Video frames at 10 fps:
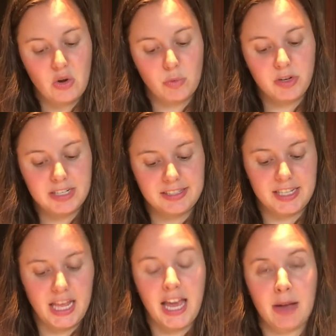We're going to see
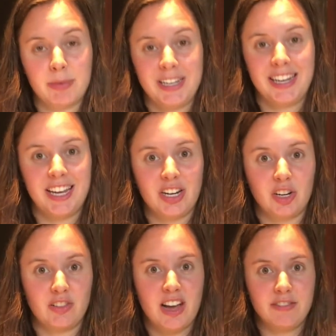that happening in
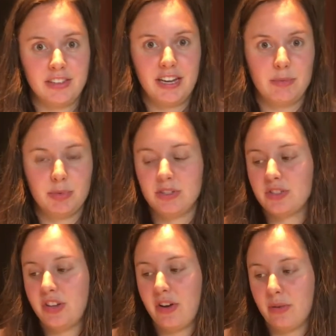our lava lamp. So